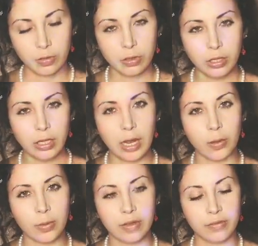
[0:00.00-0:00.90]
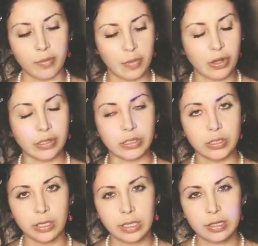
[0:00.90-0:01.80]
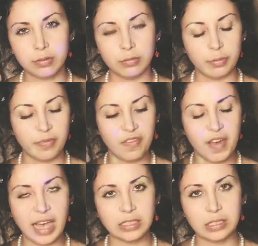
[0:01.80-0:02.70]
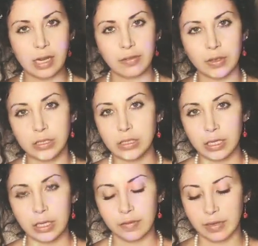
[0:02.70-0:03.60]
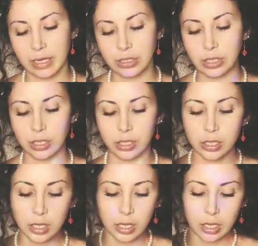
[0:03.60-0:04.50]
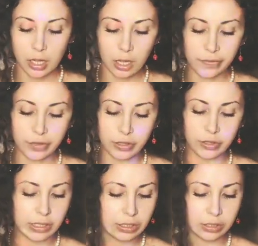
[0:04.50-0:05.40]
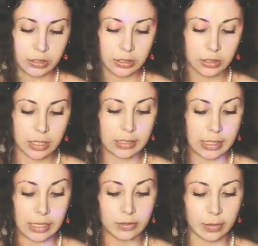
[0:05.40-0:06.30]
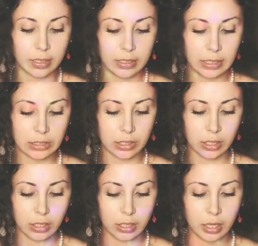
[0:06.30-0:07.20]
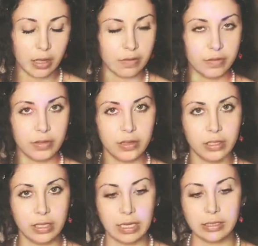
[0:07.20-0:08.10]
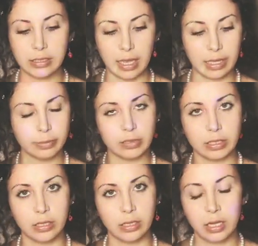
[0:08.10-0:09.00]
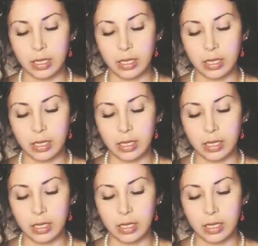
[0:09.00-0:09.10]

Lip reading: Look at how we have emerged. Look at the vast diversity of nature, of the creatures contained within nature, of the landscapes and